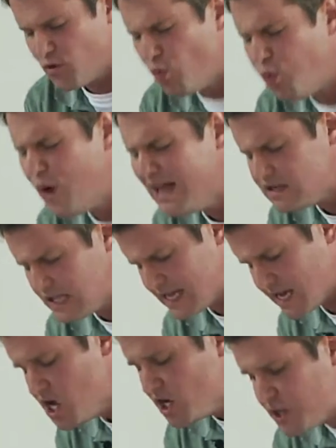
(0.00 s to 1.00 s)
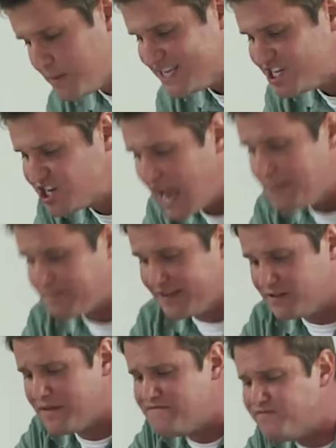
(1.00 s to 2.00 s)
willing to be shaped
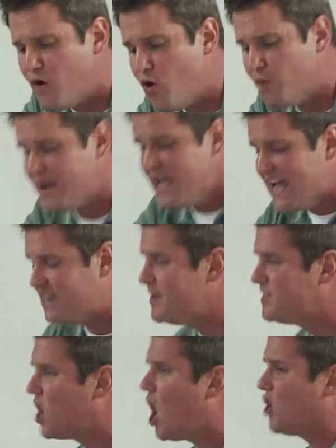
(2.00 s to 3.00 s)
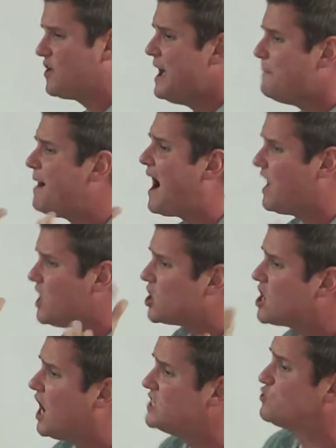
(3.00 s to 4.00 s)
and to be formed and to be taught by
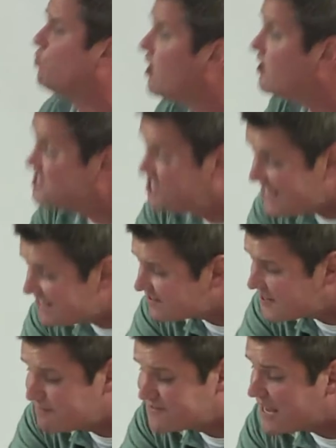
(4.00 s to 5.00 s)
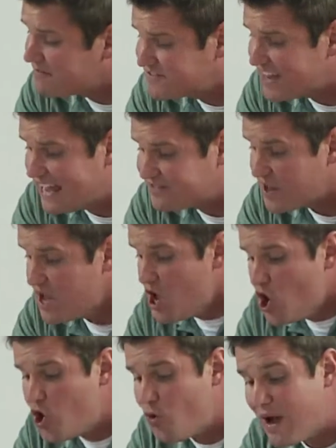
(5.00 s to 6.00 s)
God's Word? Jesus Himself says,
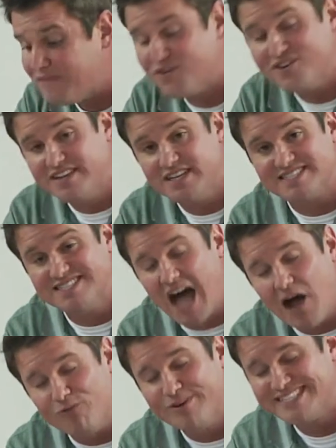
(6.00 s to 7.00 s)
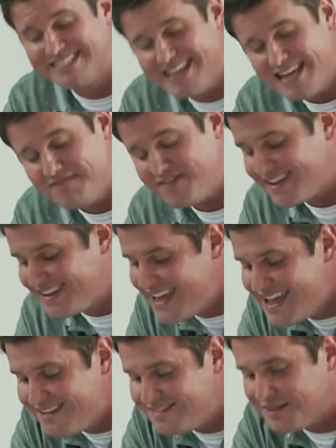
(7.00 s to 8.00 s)
Whoever does not receive the
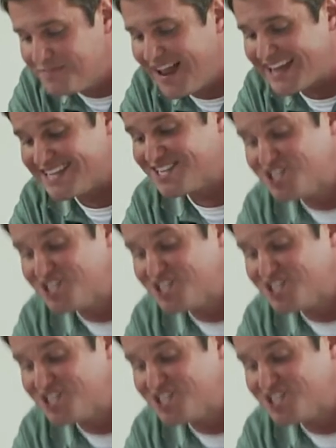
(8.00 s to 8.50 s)
kingdom like a